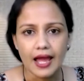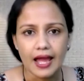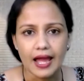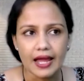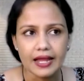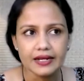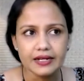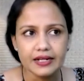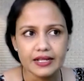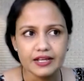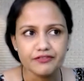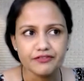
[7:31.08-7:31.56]

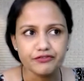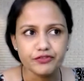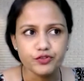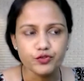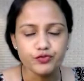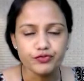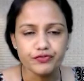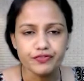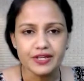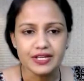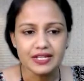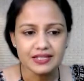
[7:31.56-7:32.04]
and if you
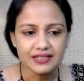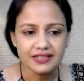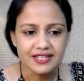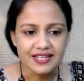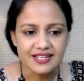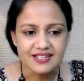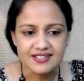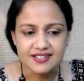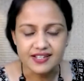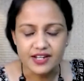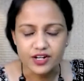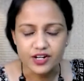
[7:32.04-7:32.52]
feel
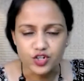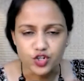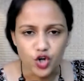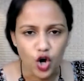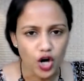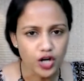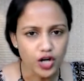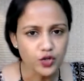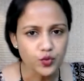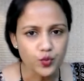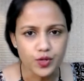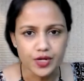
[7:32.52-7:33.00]
things are
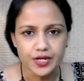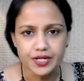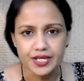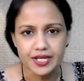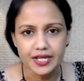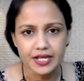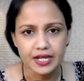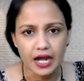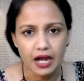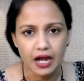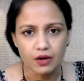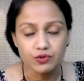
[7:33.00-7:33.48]
not
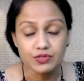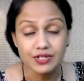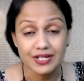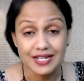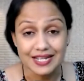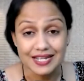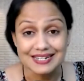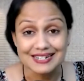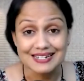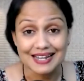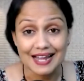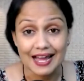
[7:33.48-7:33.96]
working out
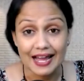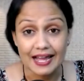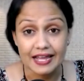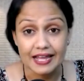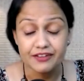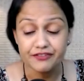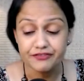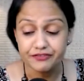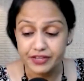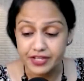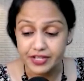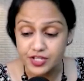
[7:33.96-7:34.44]
in
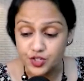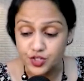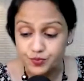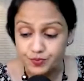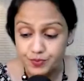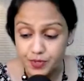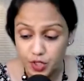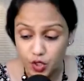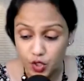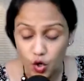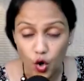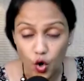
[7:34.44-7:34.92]
life, is
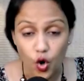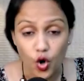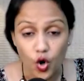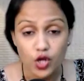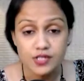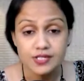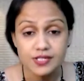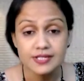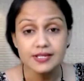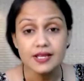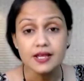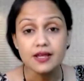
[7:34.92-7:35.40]

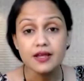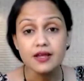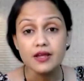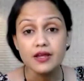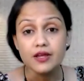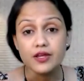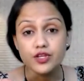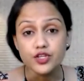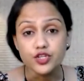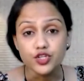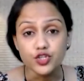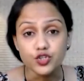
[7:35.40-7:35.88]
because
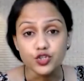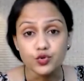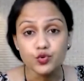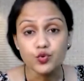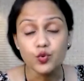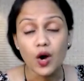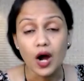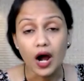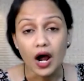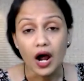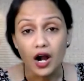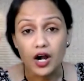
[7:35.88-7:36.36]

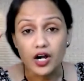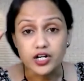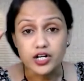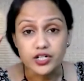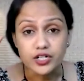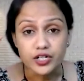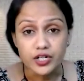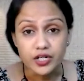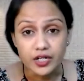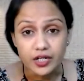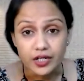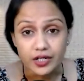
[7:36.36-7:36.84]
you
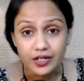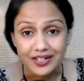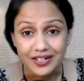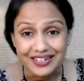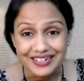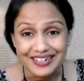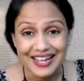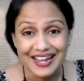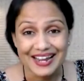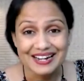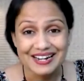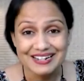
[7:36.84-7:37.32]
are
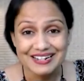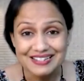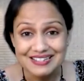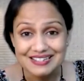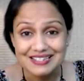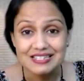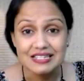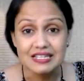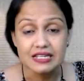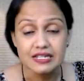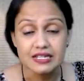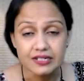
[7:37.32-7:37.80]
dead
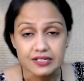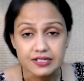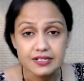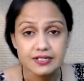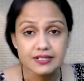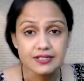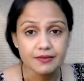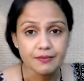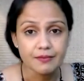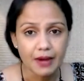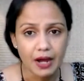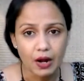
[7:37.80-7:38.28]

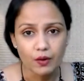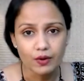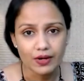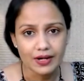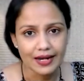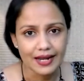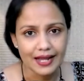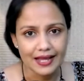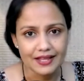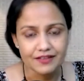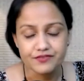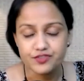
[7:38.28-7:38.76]
serious about
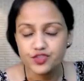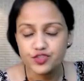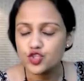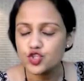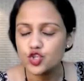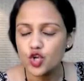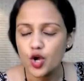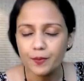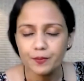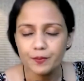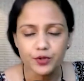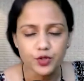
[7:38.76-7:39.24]
life.
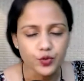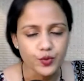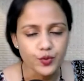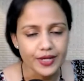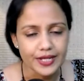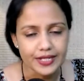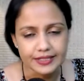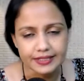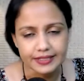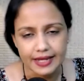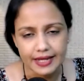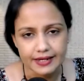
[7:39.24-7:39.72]
Stop
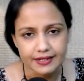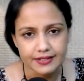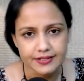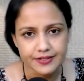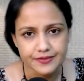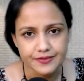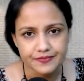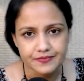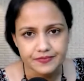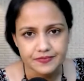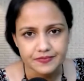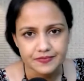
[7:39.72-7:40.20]
doing that.